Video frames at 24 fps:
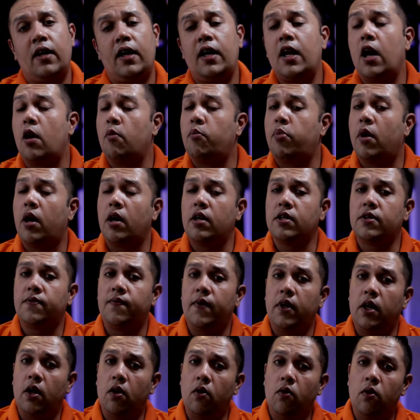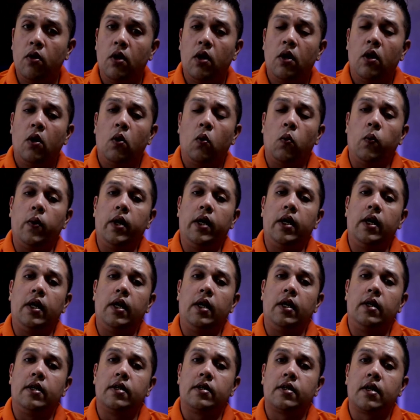in our past video,
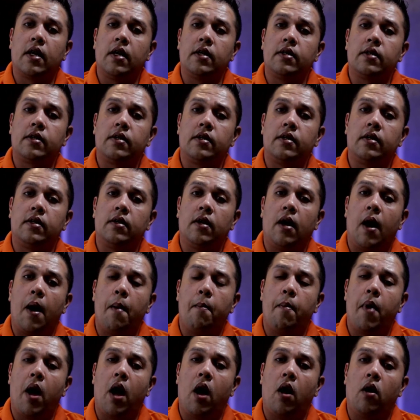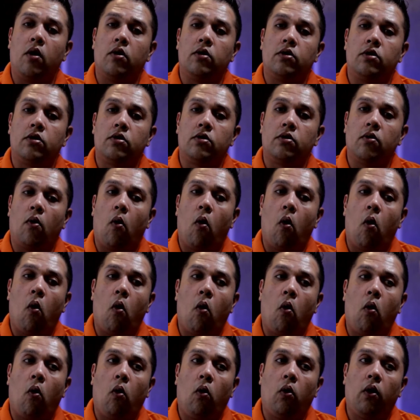we discussed about
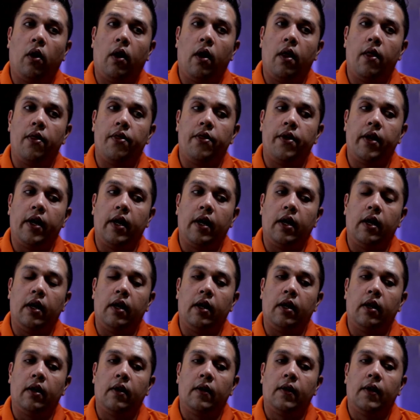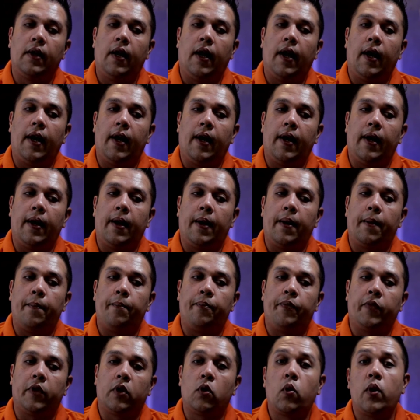all the
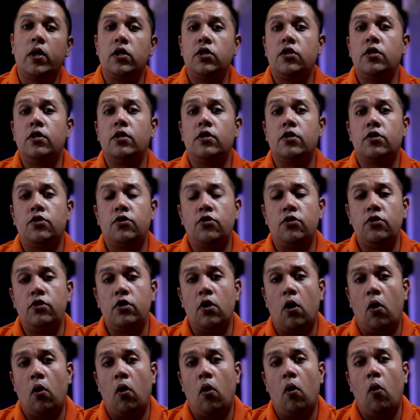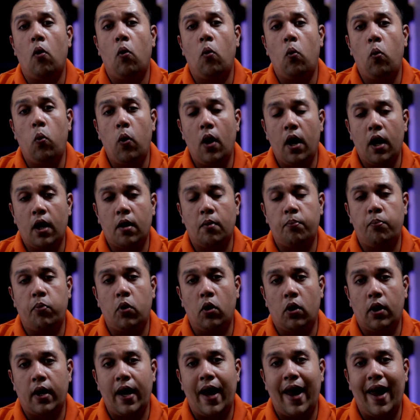questions to your
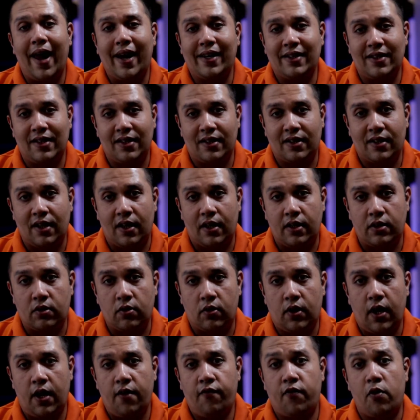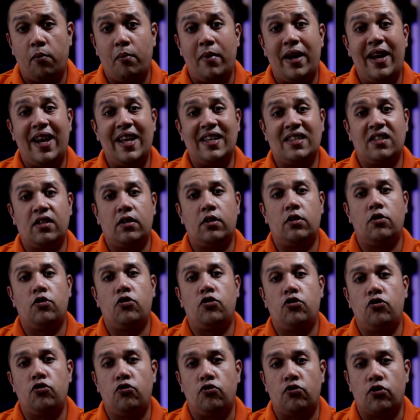workbook exercise, okay, from lesson
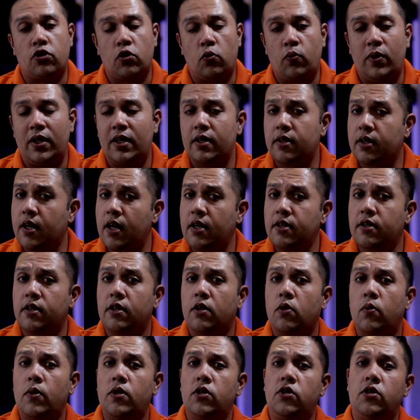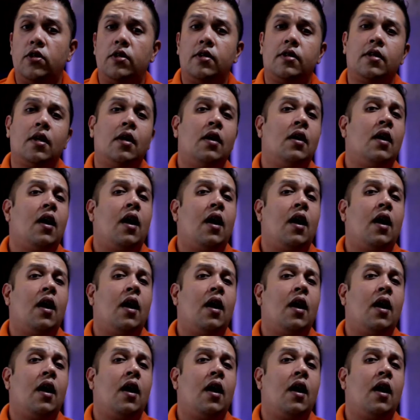2. So we discussed the questions.